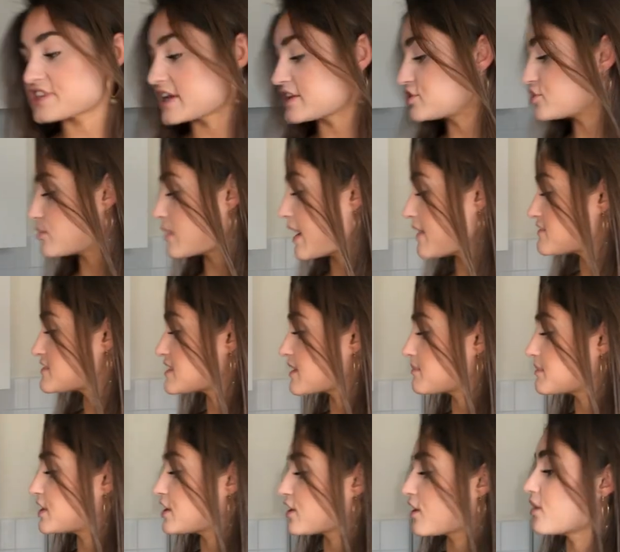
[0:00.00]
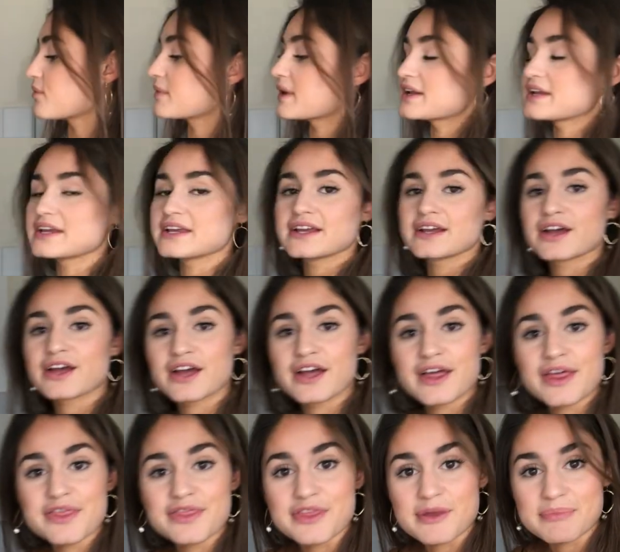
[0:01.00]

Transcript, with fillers: I do have some here already, the